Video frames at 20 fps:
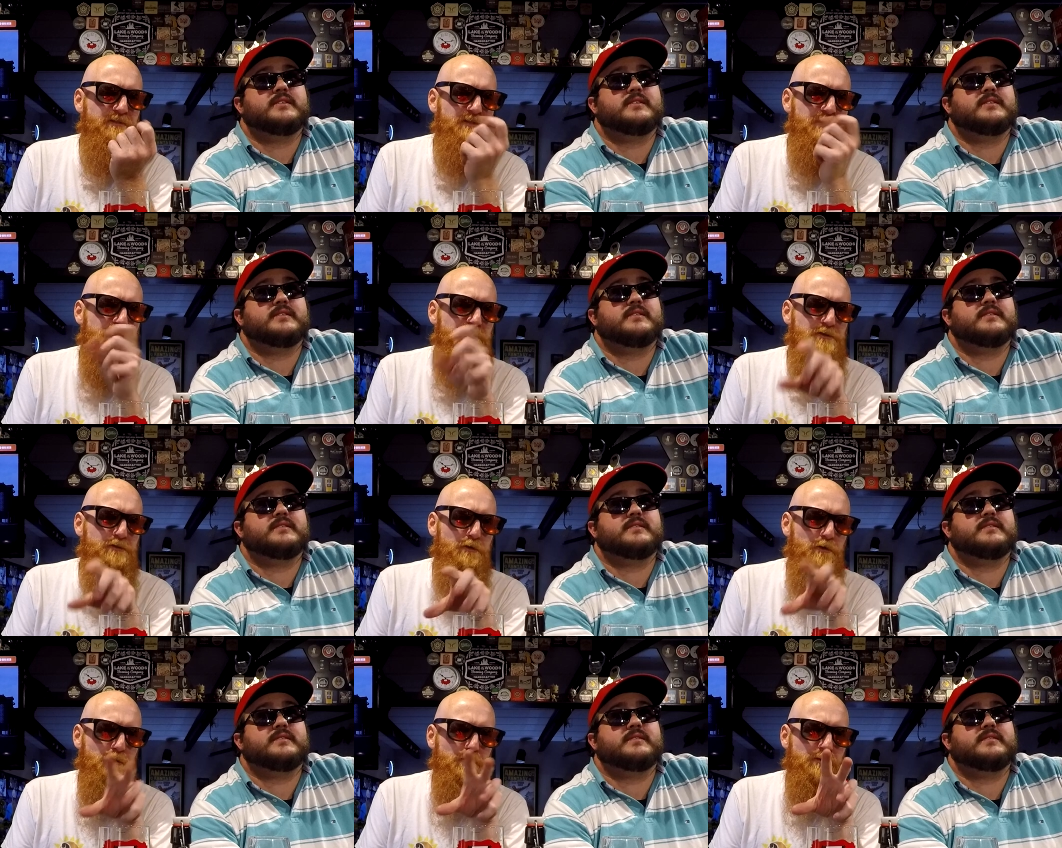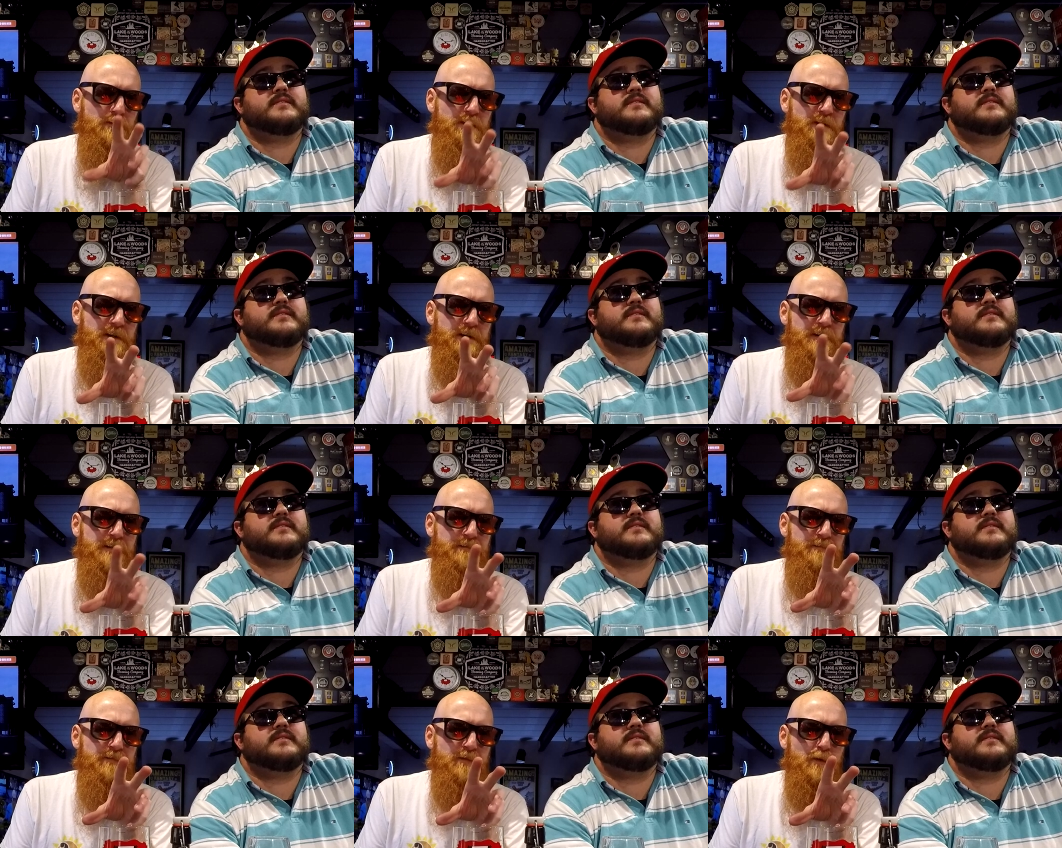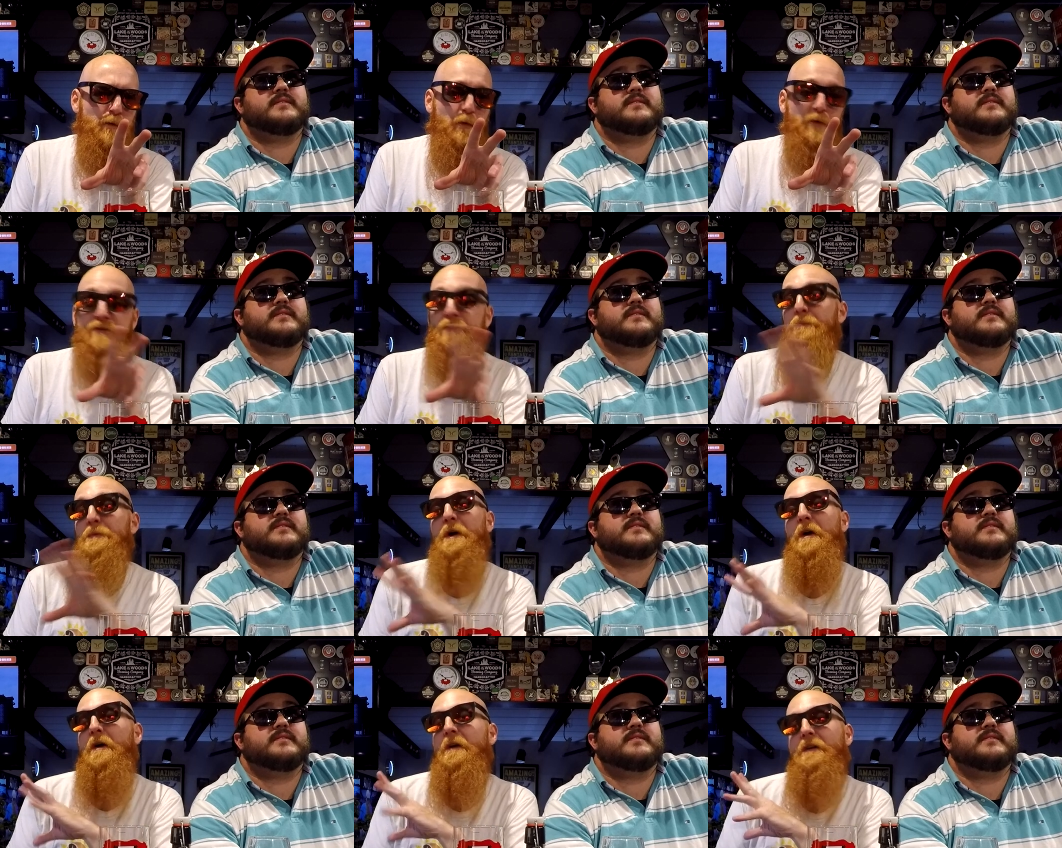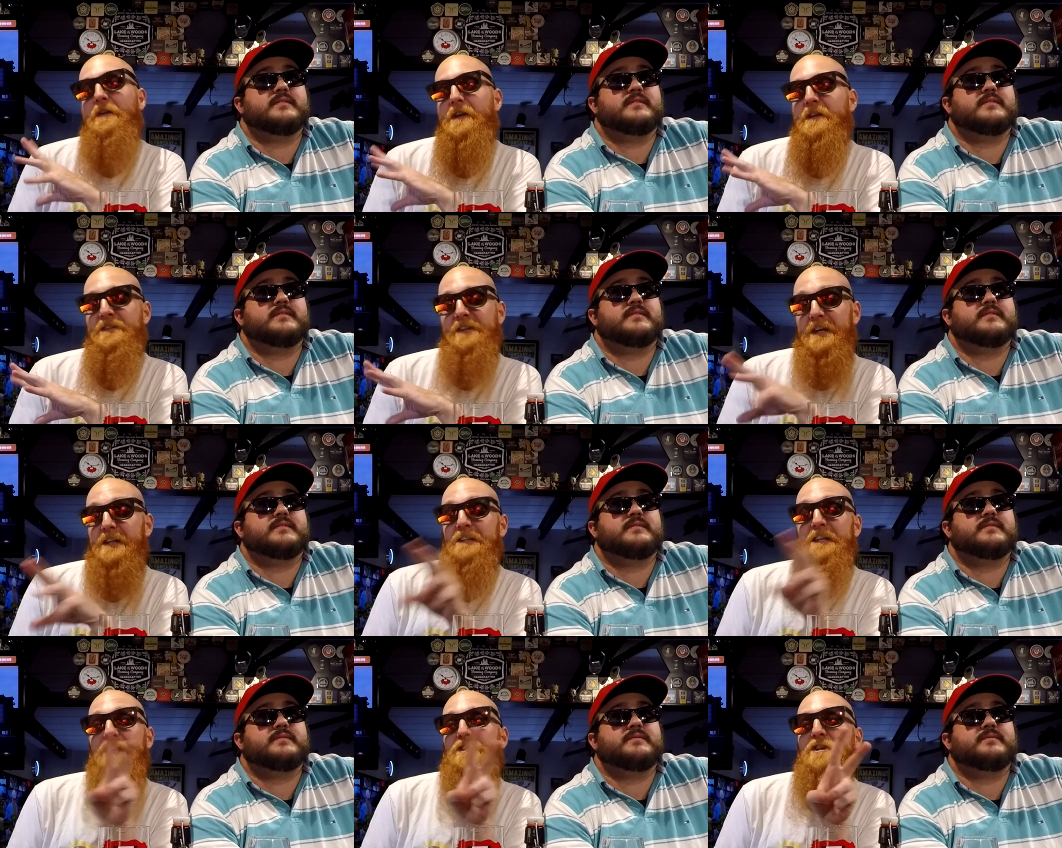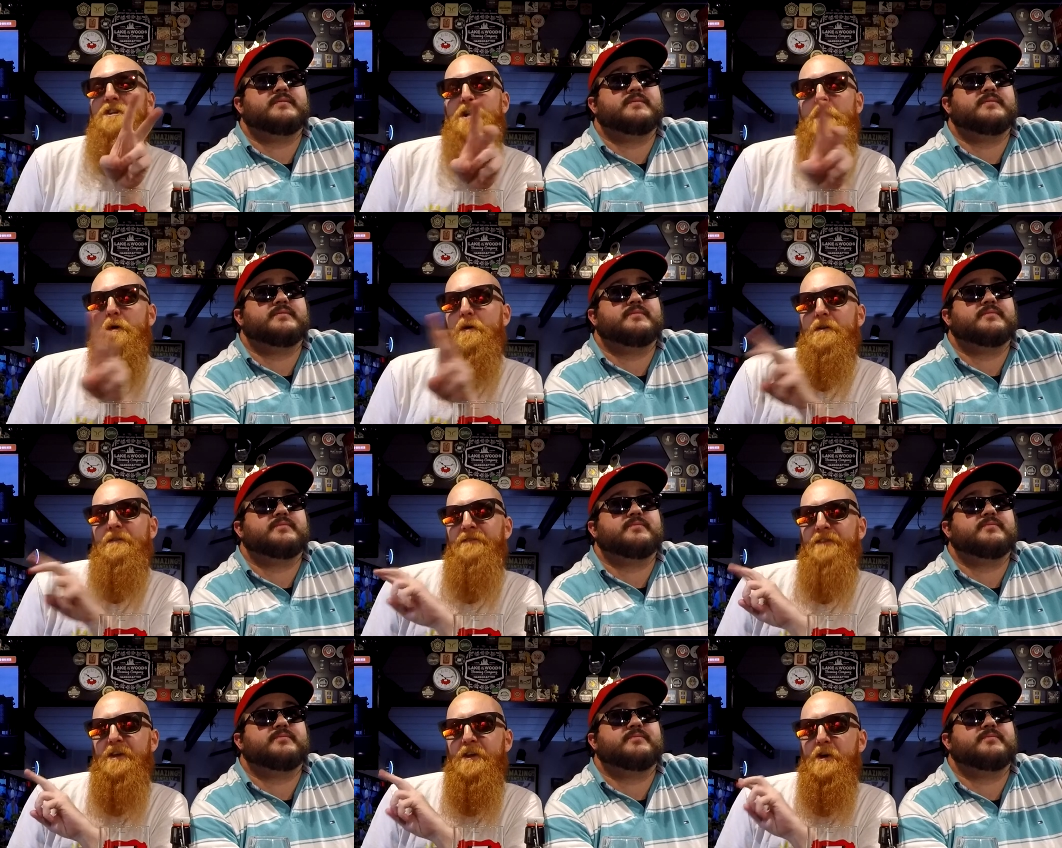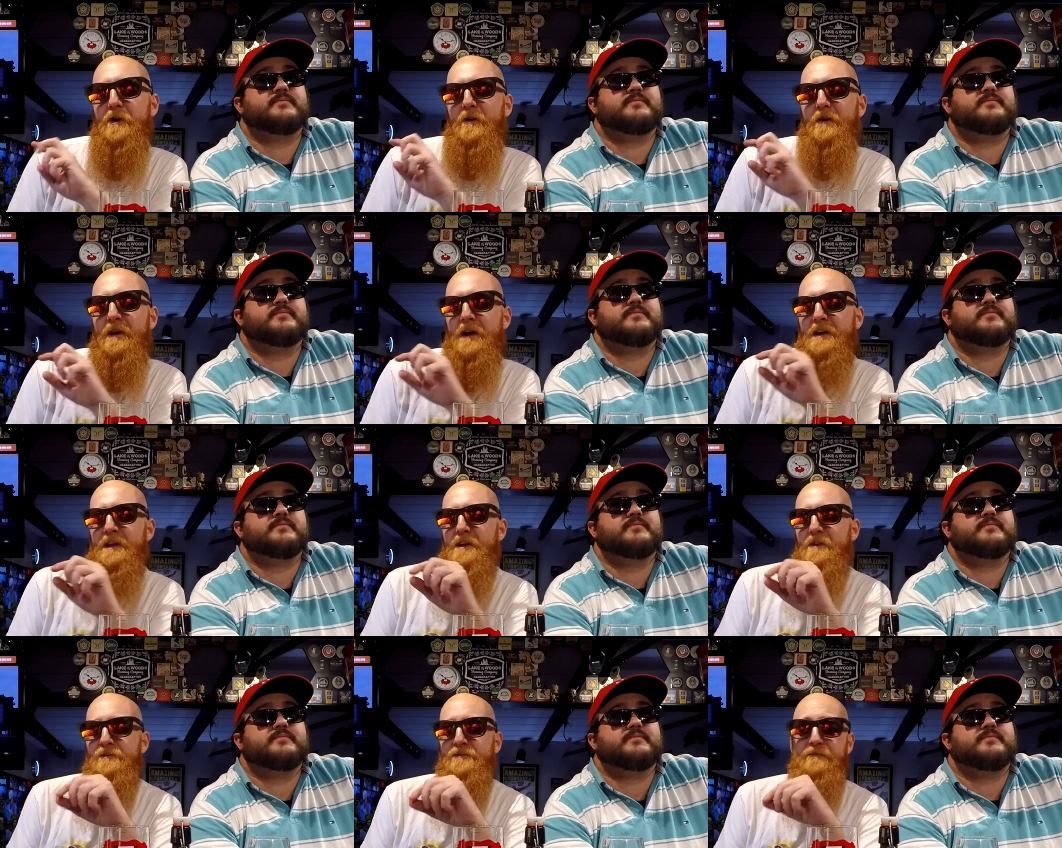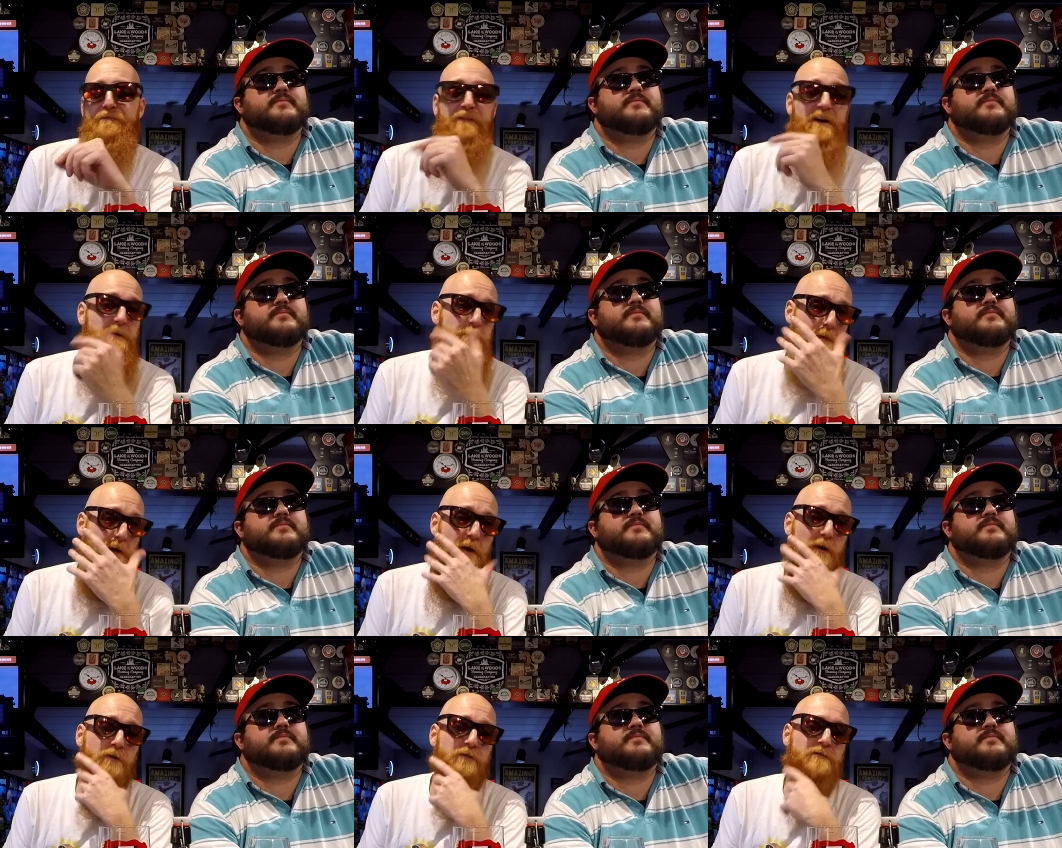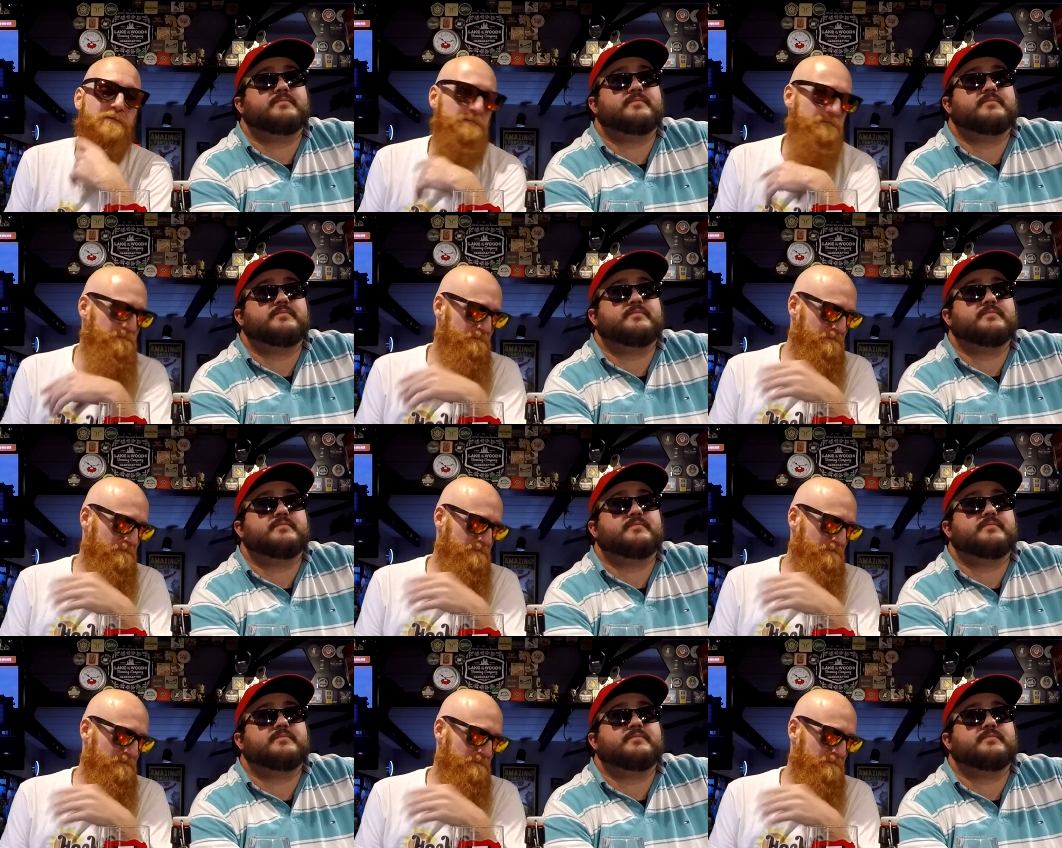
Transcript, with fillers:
Speaker 1: Cecil was apparently he's like a legendary figure and he used to fight bears.